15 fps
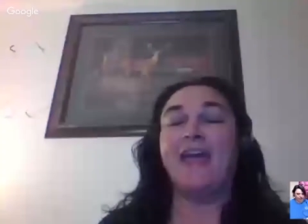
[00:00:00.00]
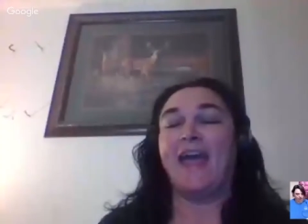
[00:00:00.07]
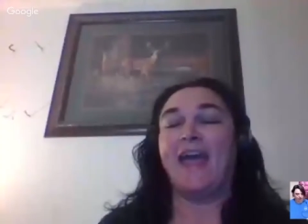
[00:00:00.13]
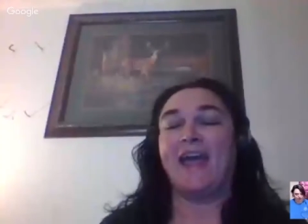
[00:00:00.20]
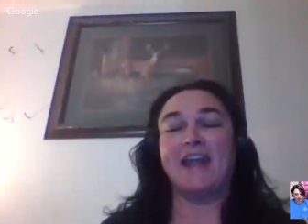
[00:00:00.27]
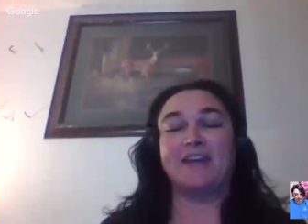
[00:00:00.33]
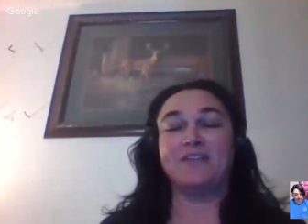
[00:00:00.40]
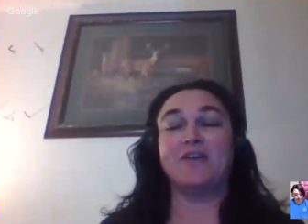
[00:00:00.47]
And
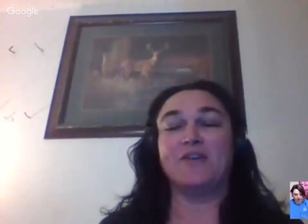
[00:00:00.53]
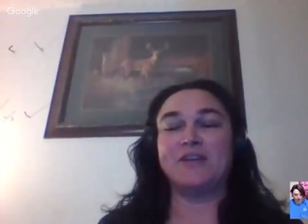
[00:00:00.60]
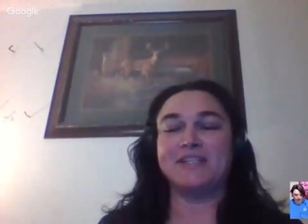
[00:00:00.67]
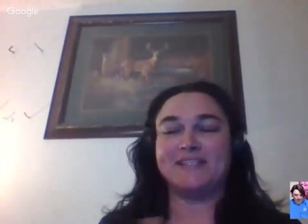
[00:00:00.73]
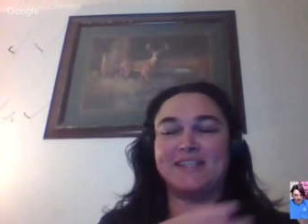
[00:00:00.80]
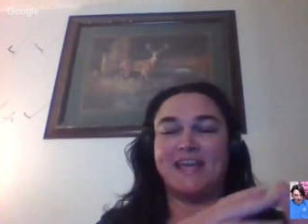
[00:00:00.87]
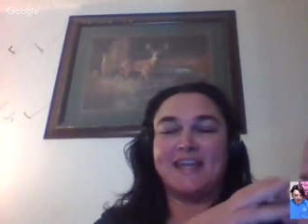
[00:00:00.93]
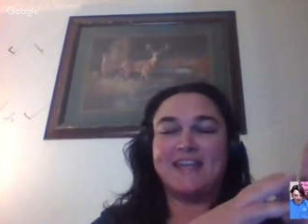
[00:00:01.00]
I
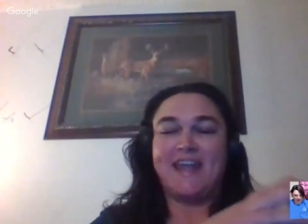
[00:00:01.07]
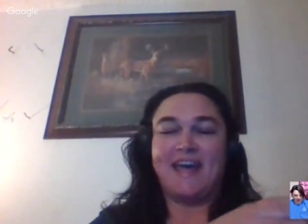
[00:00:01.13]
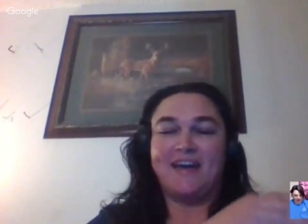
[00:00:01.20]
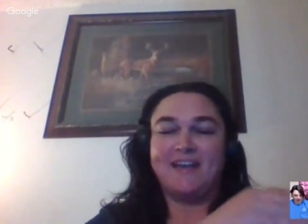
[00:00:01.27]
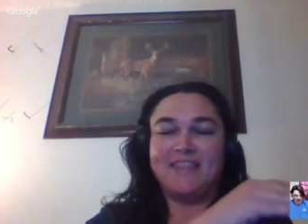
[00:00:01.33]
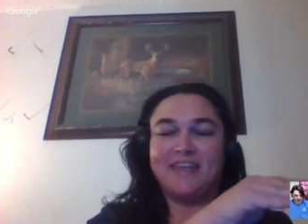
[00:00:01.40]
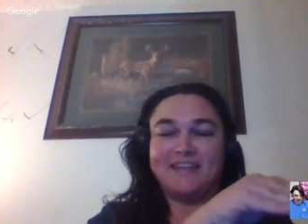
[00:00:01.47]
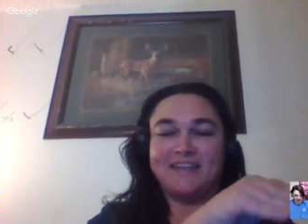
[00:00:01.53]
noticed that now
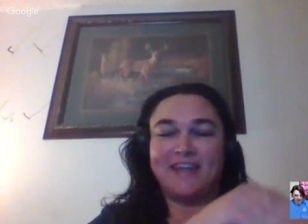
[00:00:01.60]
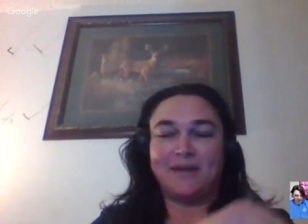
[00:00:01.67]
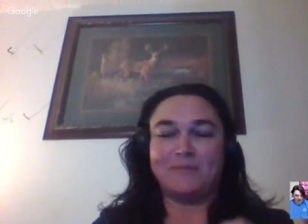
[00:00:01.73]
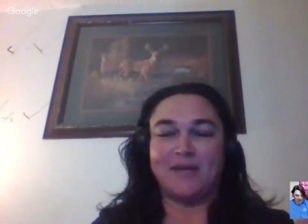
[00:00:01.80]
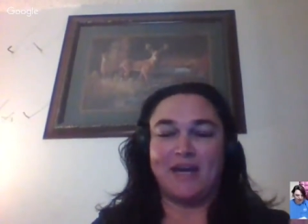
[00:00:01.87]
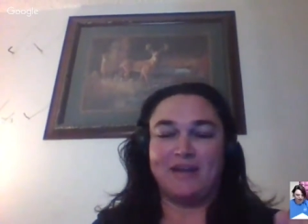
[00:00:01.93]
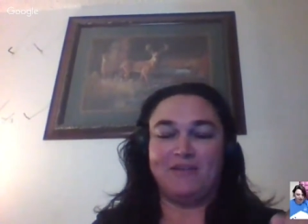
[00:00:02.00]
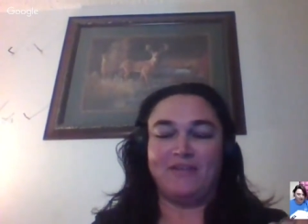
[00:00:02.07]
that I'm
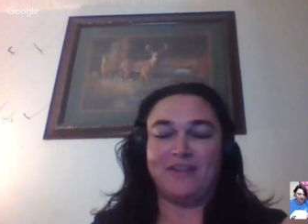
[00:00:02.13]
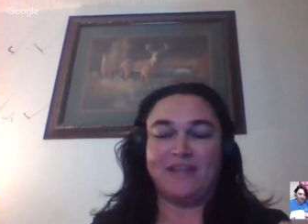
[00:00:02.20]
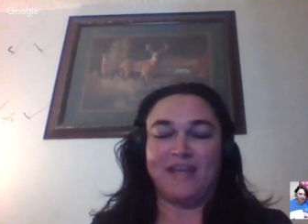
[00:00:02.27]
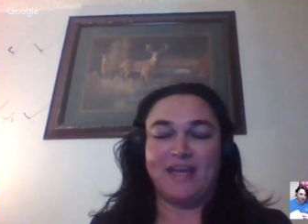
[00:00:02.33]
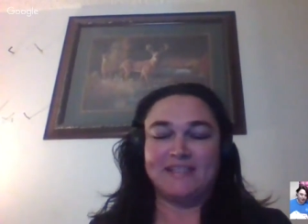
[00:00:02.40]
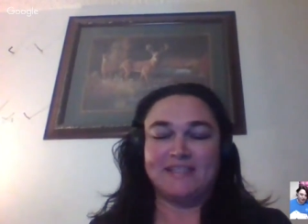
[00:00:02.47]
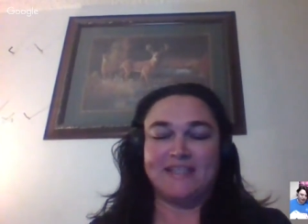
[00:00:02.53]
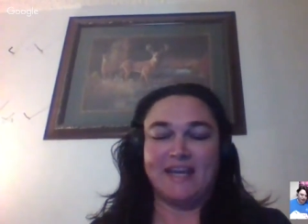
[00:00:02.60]
kind of in
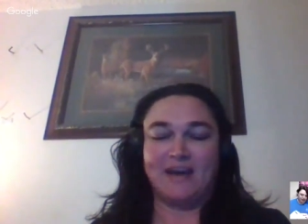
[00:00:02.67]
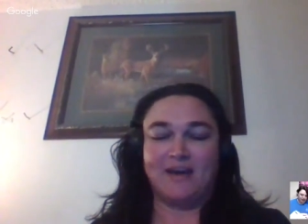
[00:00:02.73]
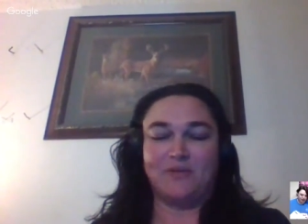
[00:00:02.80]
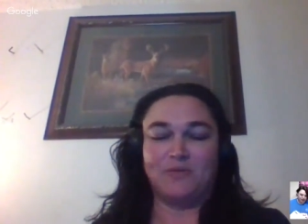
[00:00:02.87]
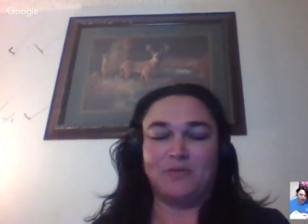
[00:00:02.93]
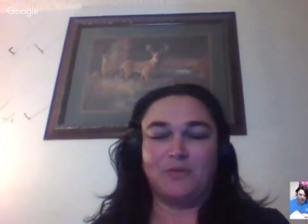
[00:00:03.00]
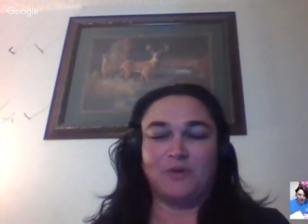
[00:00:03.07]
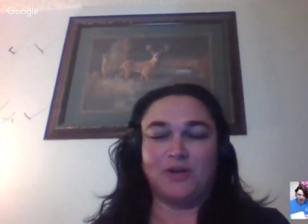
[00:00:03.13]
that
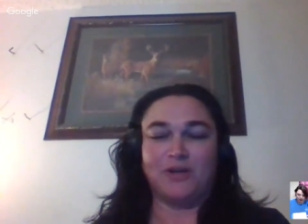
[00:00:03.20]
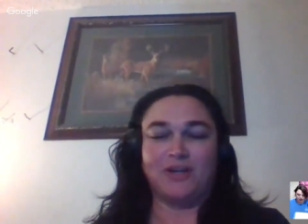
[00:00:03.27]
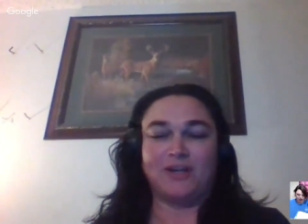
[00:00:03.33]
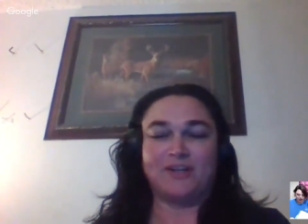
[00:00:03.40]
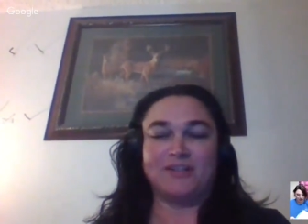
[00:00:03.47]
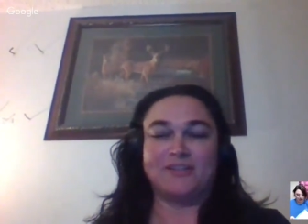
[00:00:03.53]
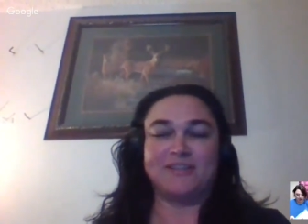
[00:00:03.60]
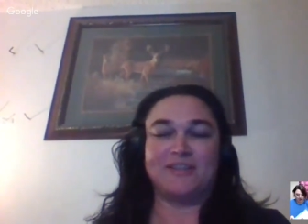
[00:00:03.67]

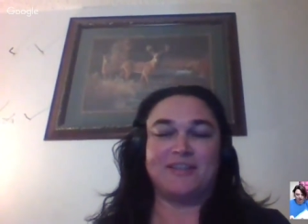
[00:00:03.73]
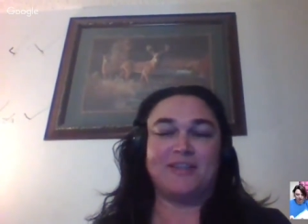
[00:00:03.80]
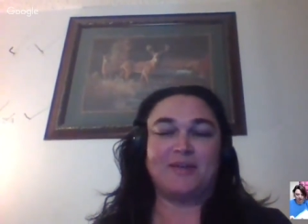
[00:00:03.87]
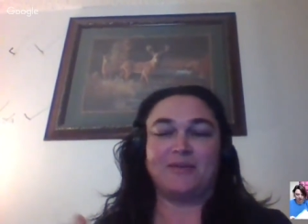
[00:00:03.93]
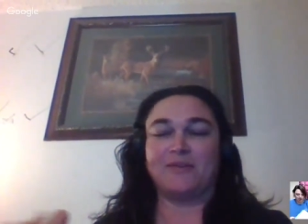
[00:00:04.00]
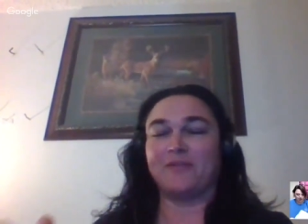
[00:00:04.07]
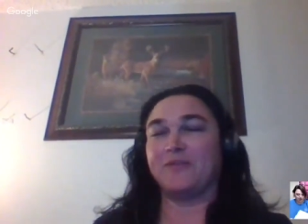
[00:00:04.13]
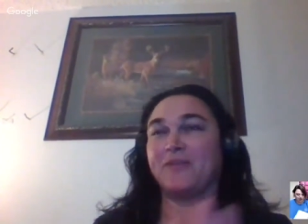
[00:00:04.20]
downward,
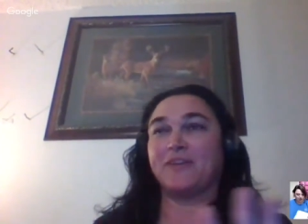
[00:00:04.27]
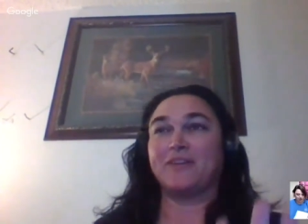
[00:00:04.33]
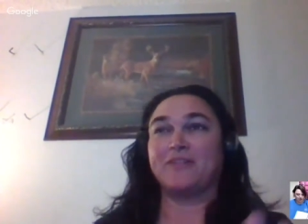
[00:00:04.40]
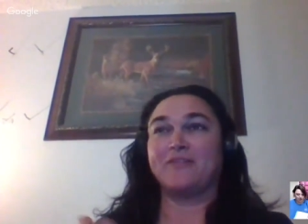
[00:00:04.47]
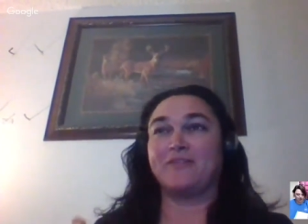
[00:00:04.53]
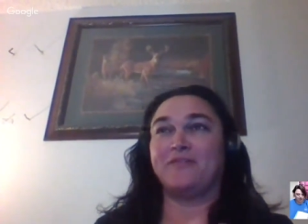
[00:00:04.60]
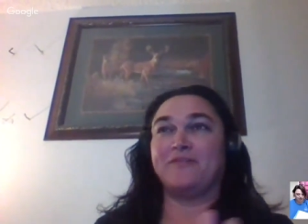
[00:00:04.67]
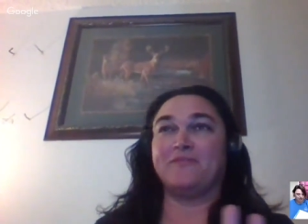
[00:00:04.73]
the